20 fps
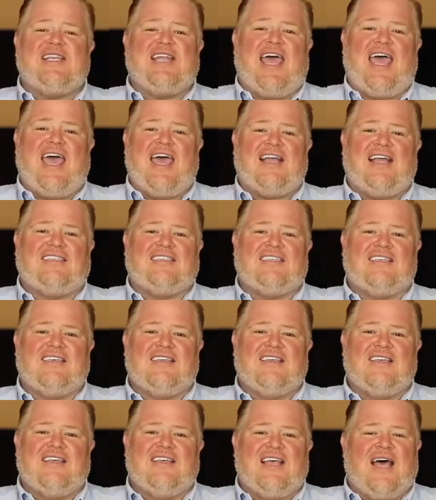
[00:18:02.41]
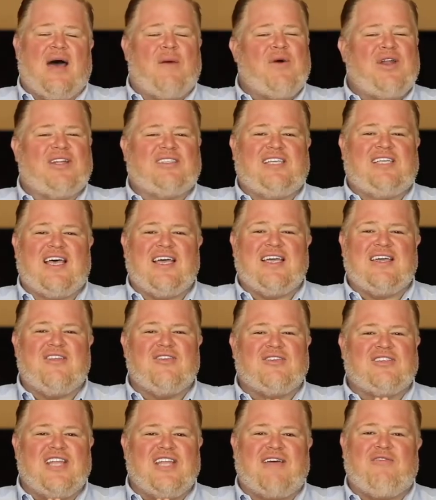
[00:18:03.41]
dads. I want to tell you,
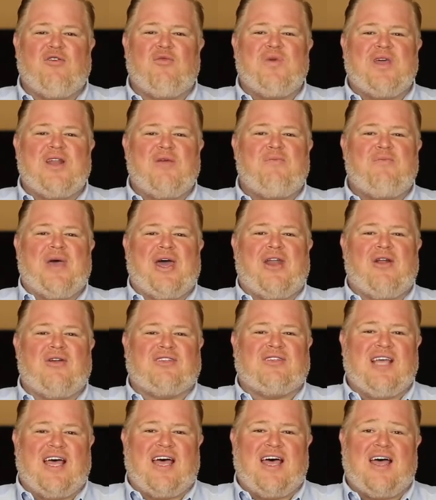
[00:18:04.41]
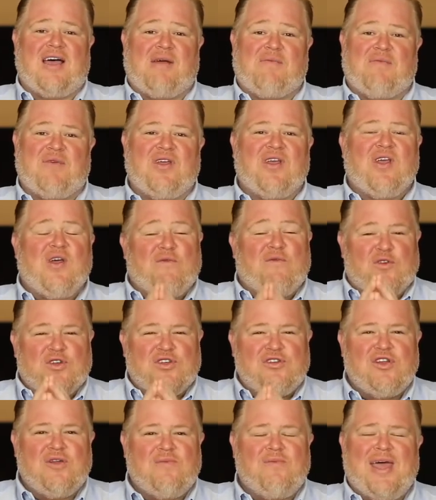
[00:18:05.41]
there's never been a better time for
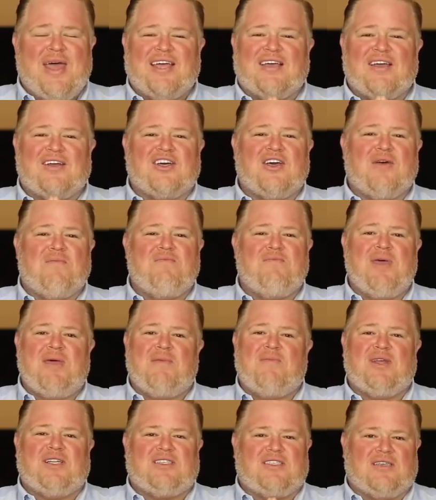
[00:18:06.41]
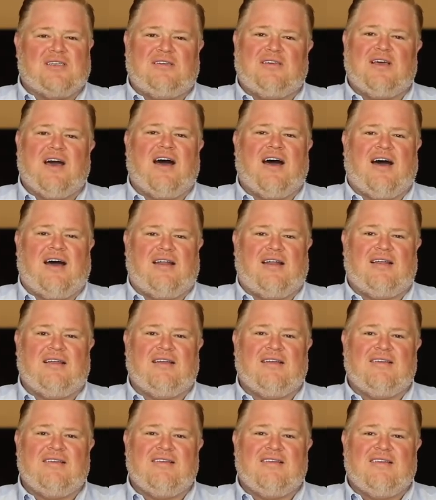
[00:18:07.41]
you to make a commitment to God.
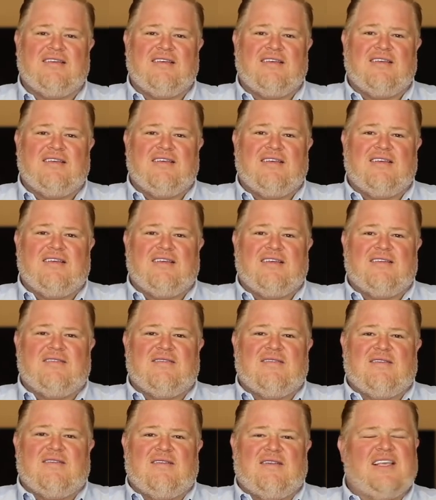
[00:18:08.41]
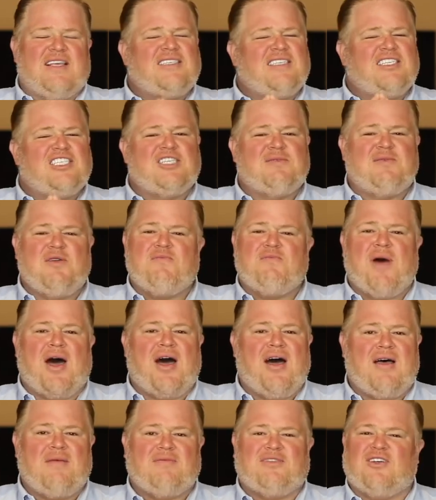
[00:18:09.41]
Listen to me,
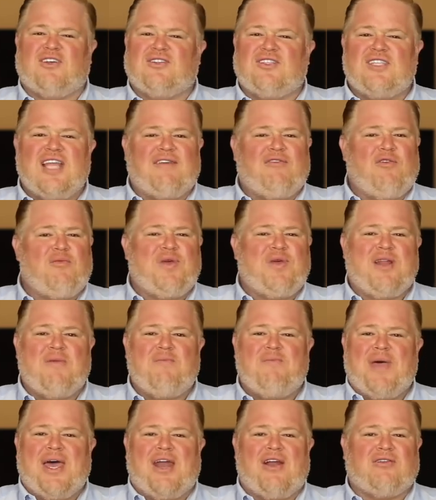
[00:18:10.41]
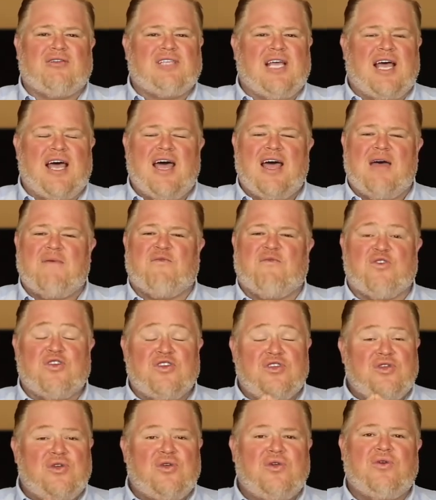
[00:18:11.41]
moms. There's never been a better time for
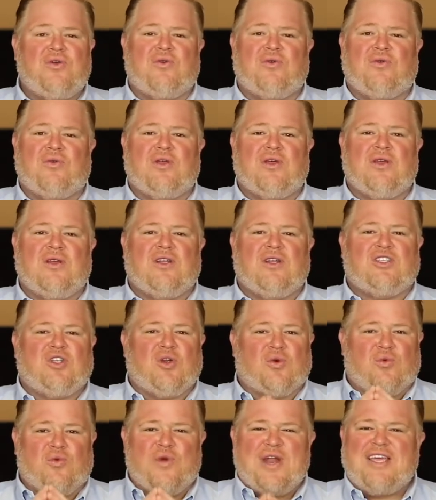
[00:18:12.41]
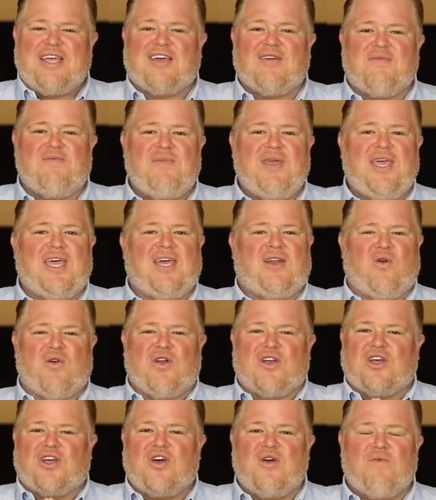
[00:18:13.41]
you to recommit or
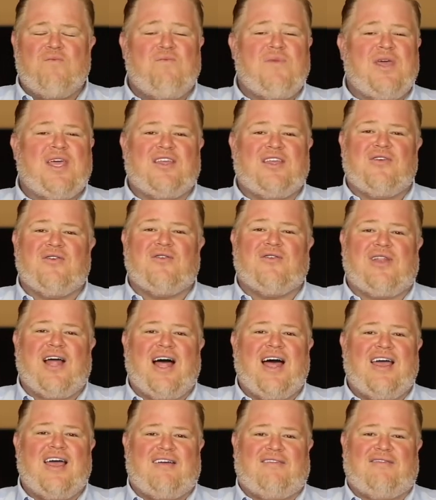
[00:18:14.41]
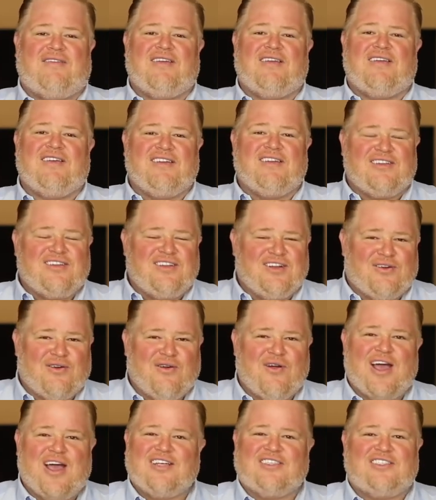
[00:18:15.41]
to commit your life to
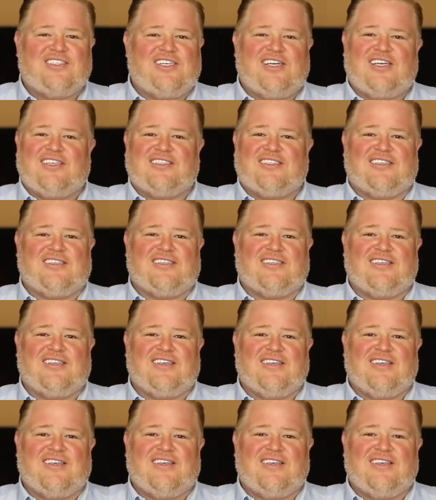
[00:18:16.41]
Christ Jesus.